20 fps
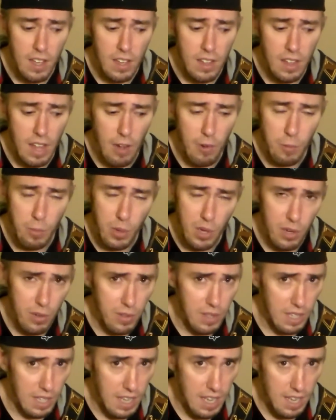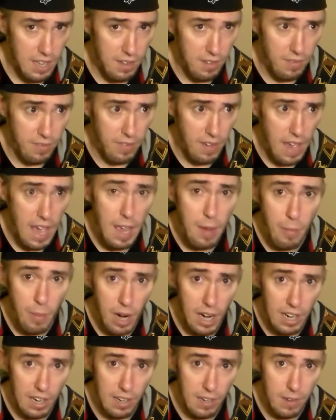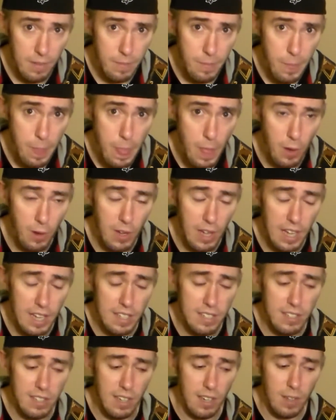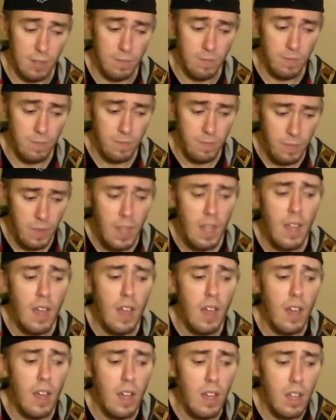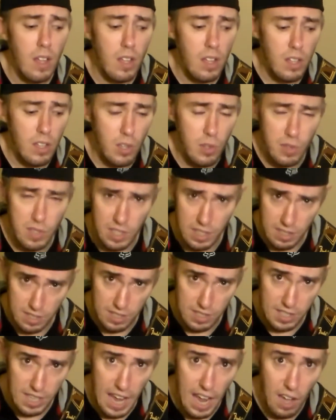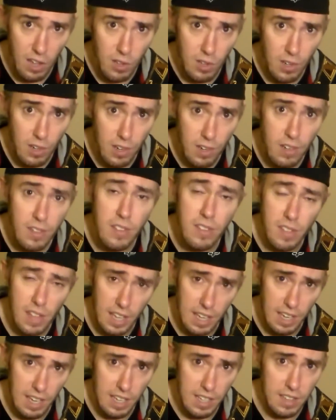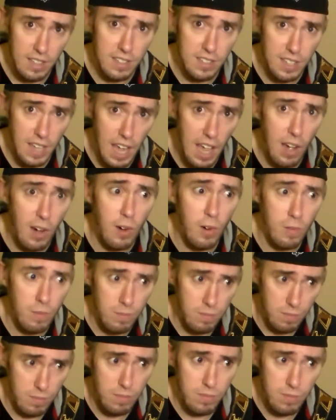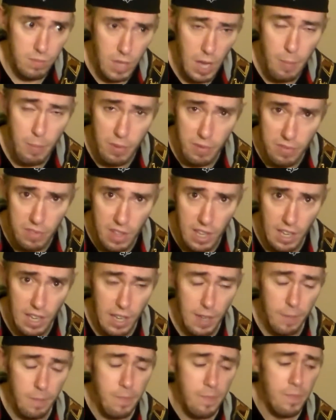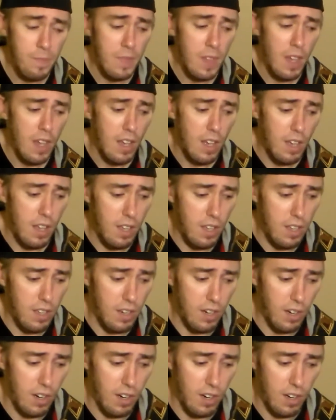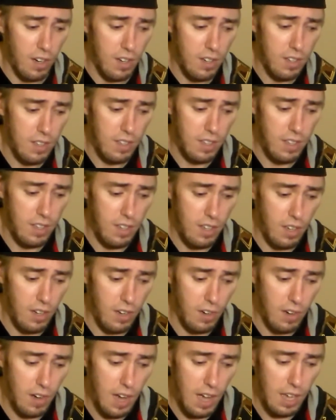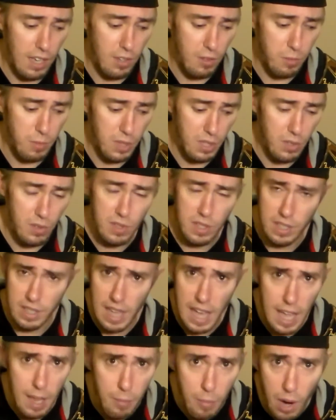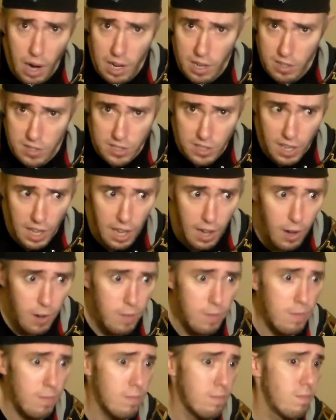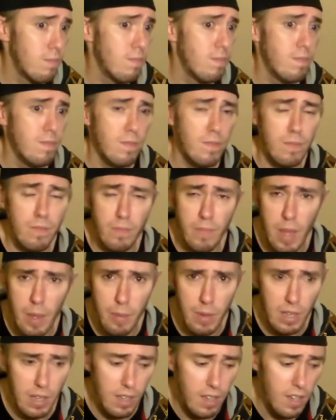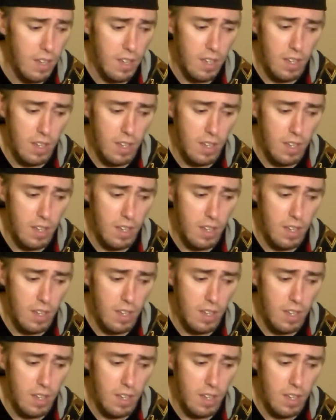that would put you in the key of A minor. Okay, so using the scalar thinking, the scale type of thinking, you'd be using the A minor scale. Maybe